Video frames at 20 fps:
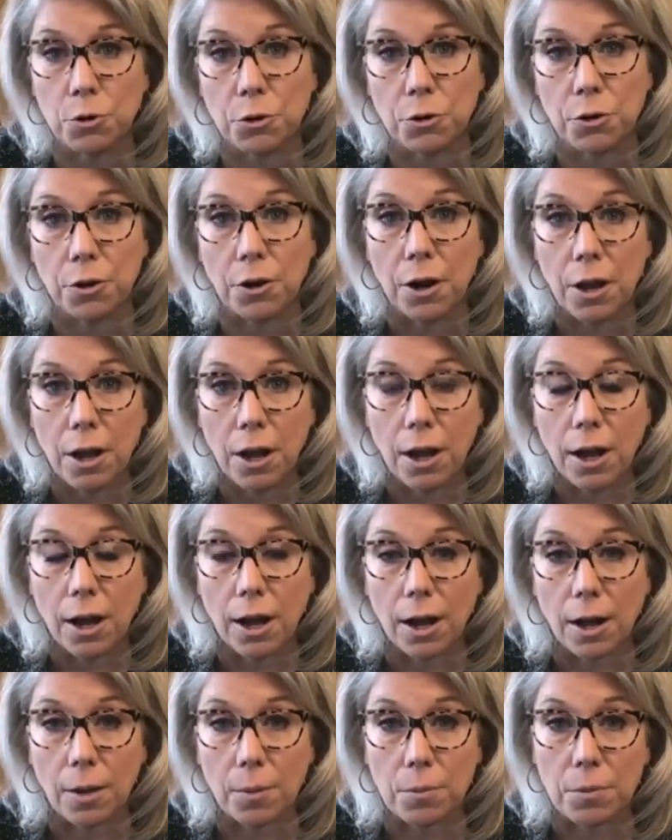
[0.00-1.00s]
border,
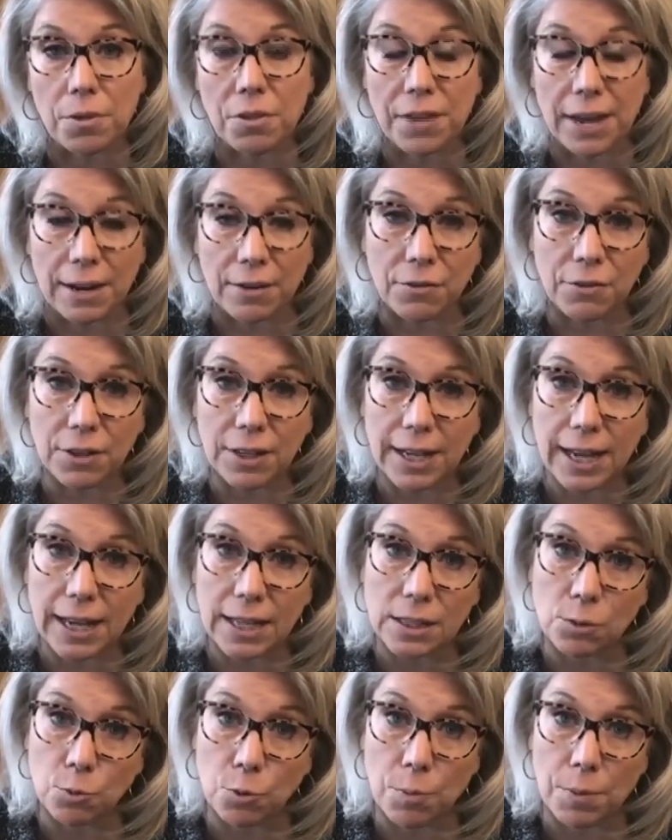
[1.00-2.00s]
um, thankfully,
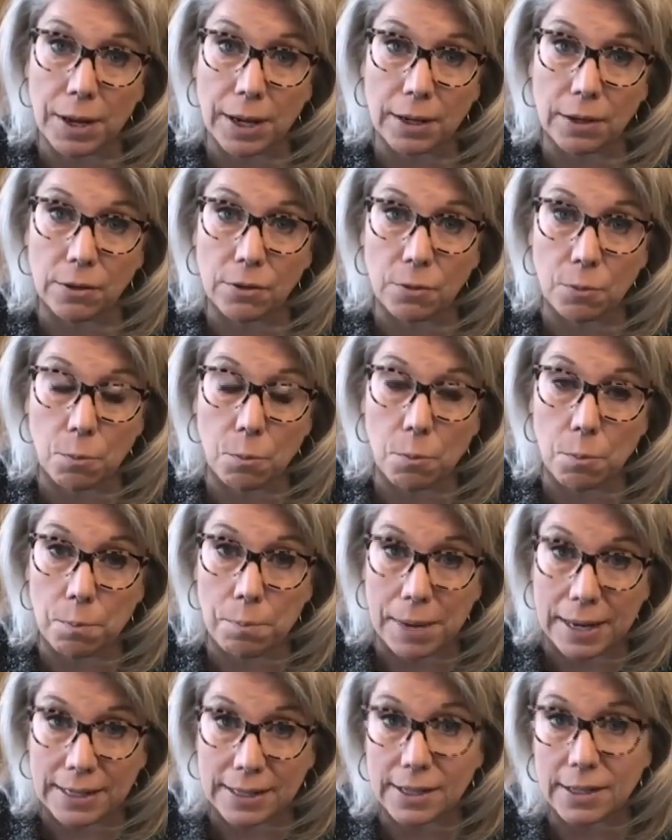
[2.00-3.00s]
has remained
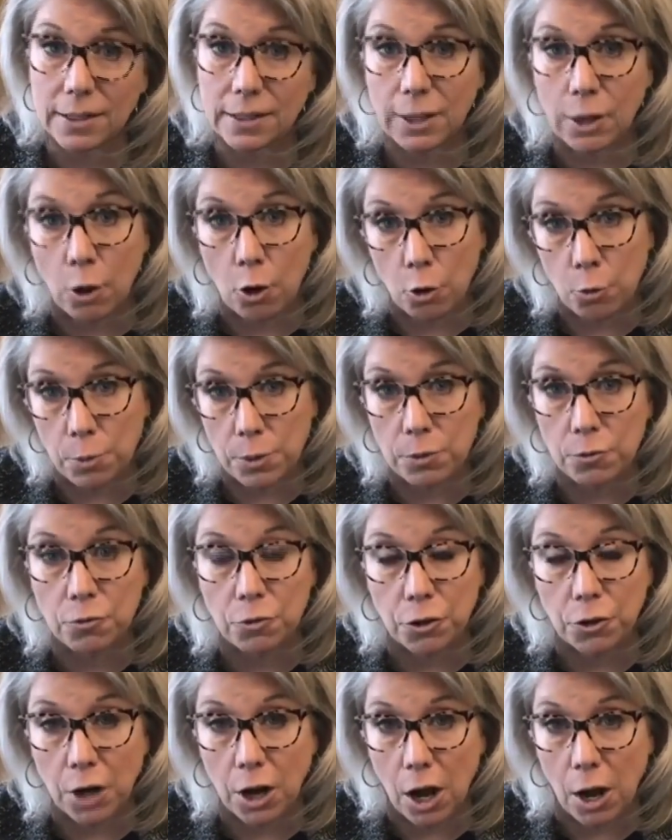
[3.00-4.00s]
basically open
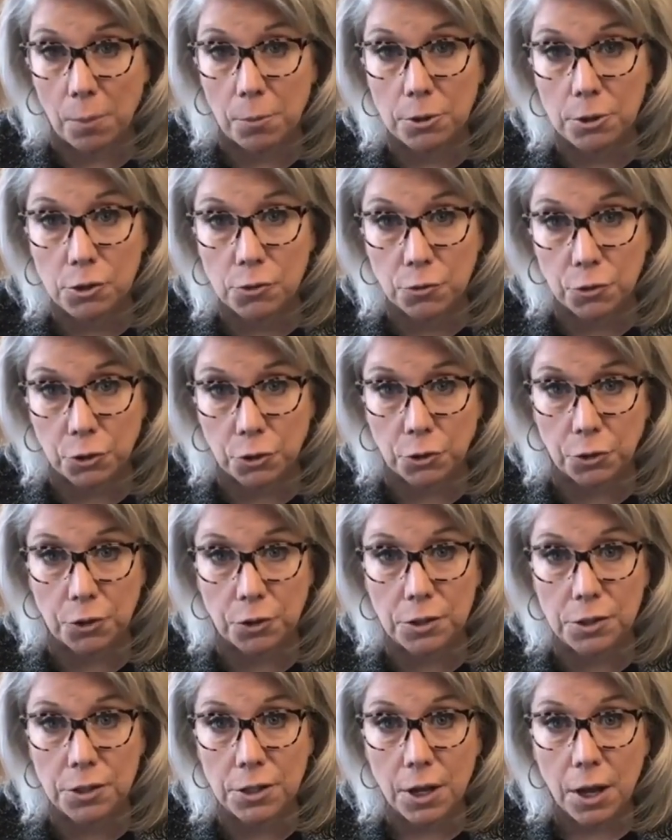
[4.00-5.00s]
for commerce for
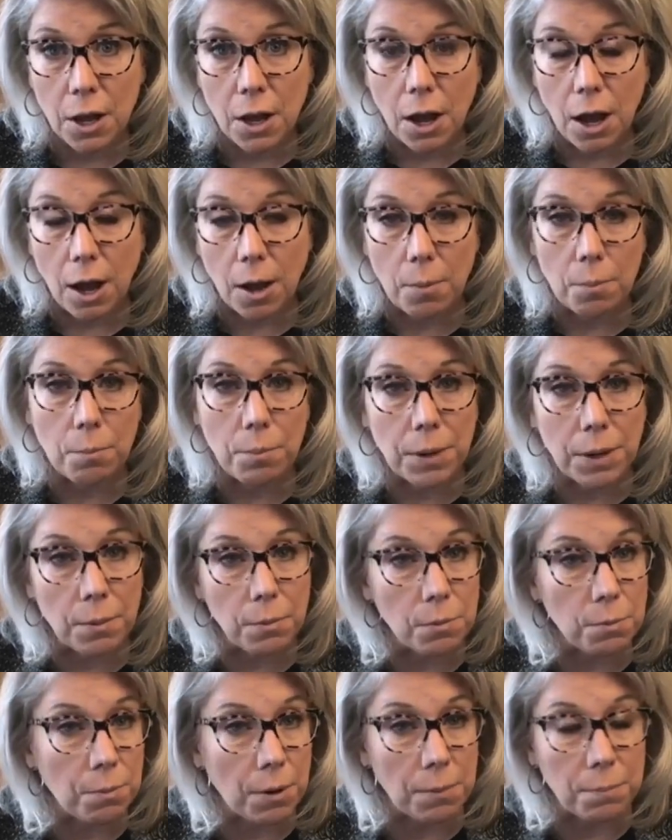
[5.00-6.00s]
goods, um,
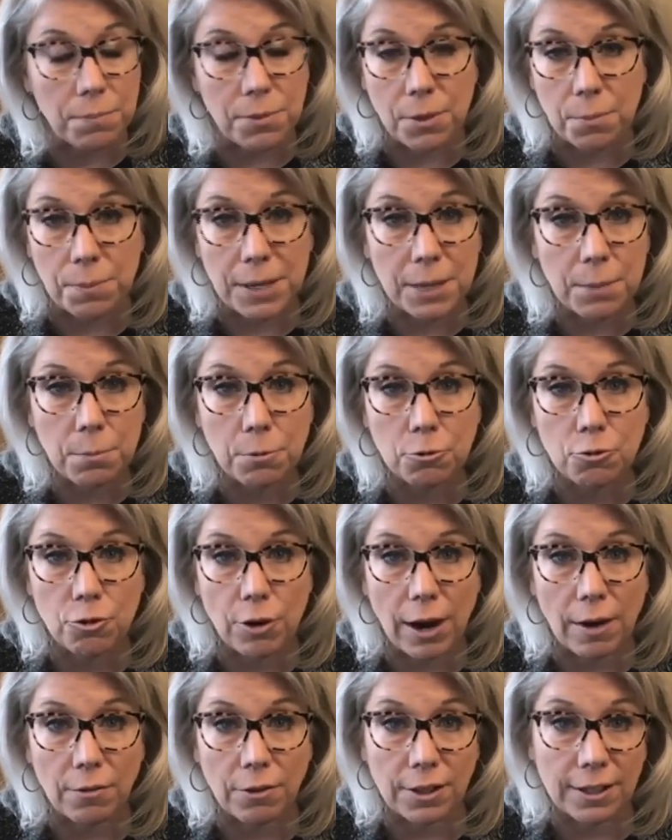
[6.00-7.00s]
but, but the people
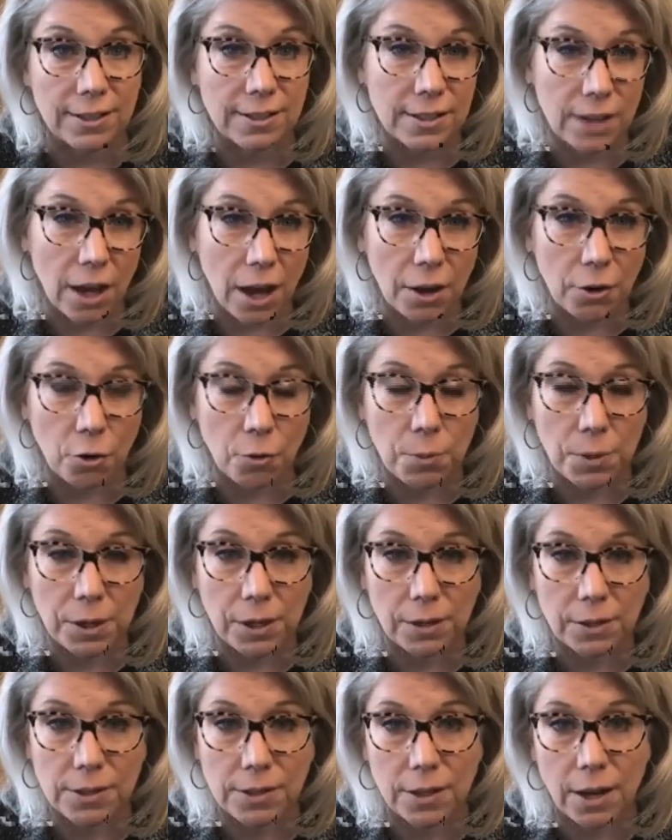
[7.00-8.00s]
travel is not open
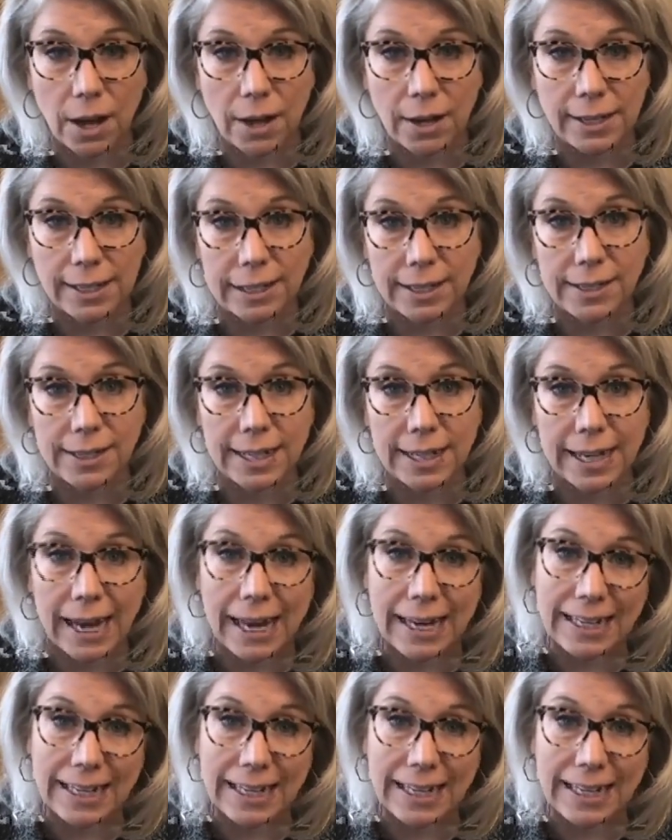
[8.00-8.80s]
it's not easy.